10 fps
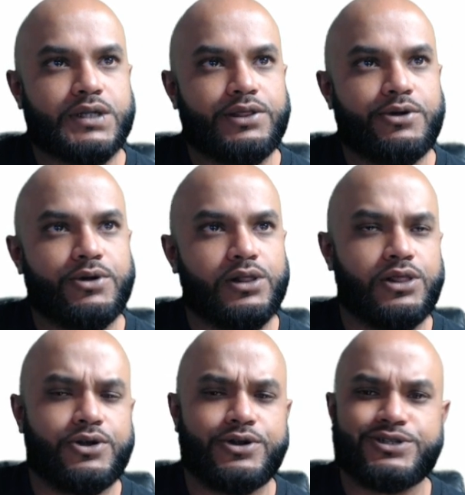
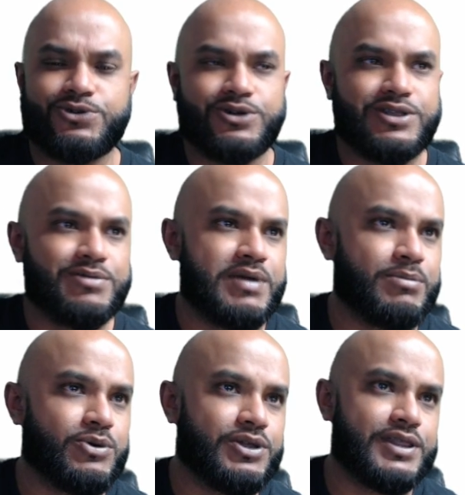alert or their
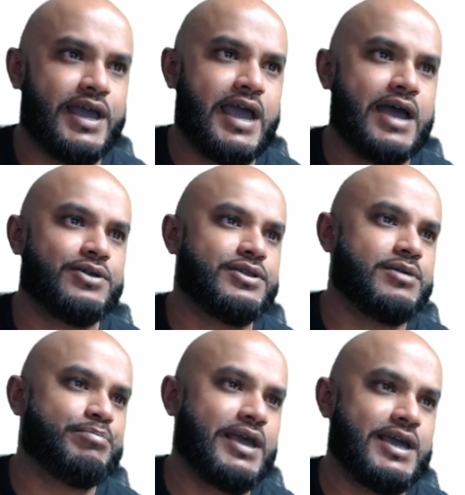memo that they had on
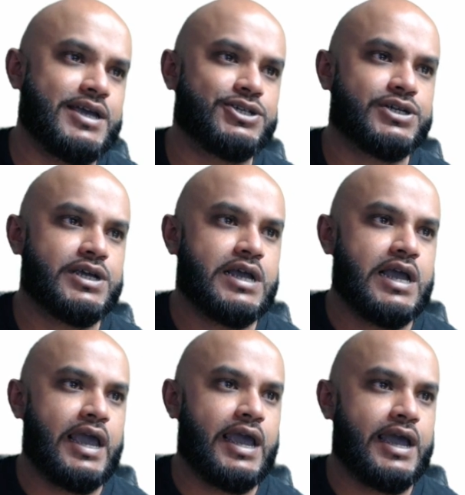their page,
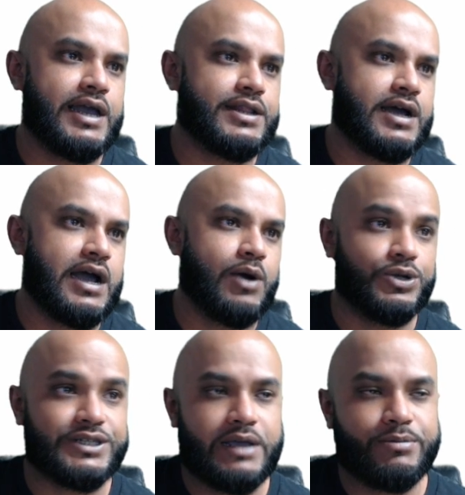and I
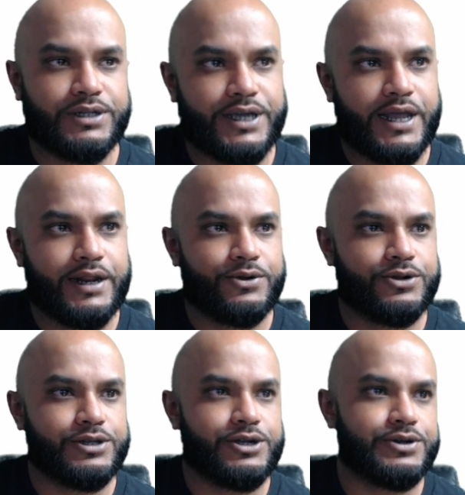was able to get in
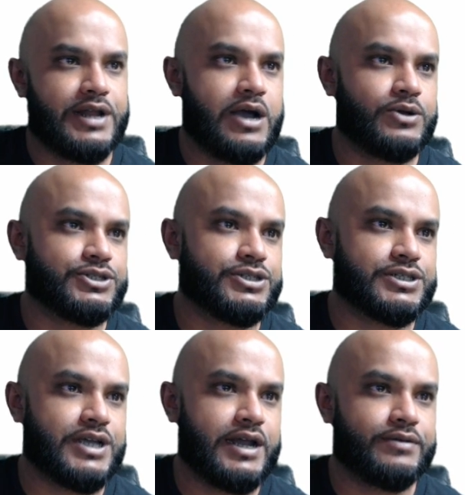earlier. Now it's just
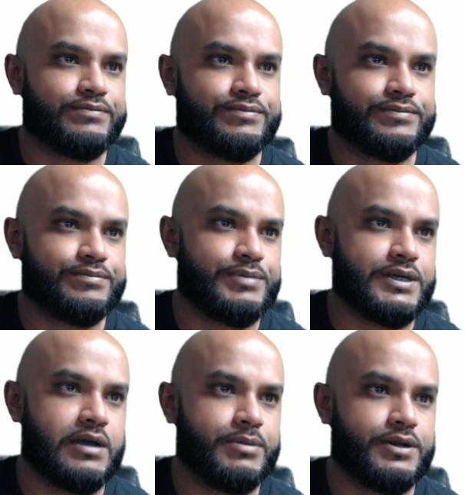kind of
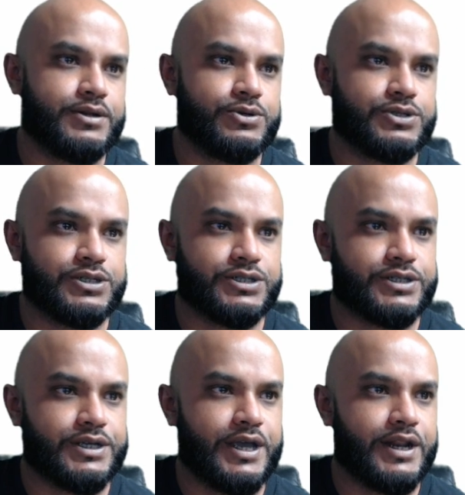becoming a nuisance
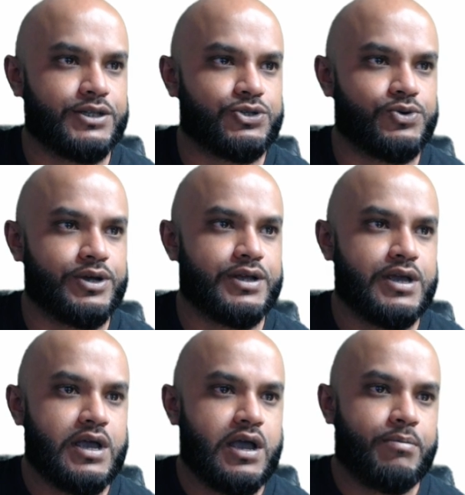to get into it.
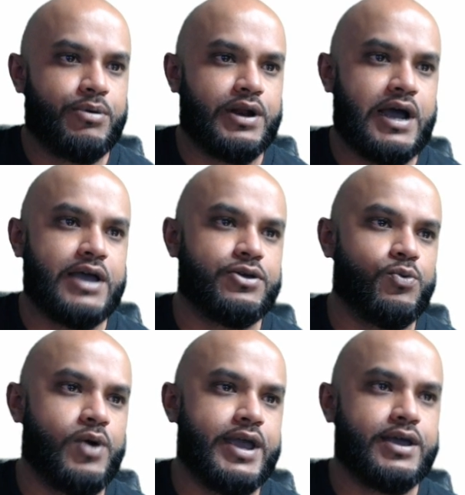But either
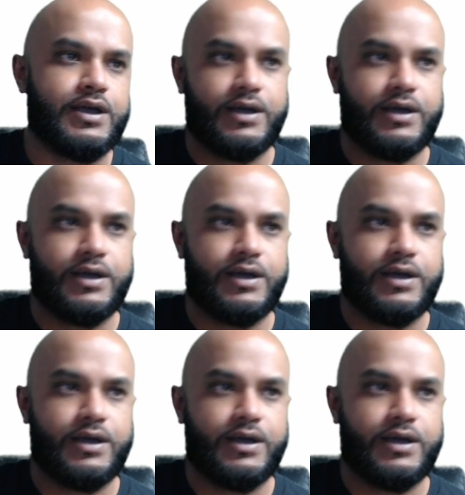way,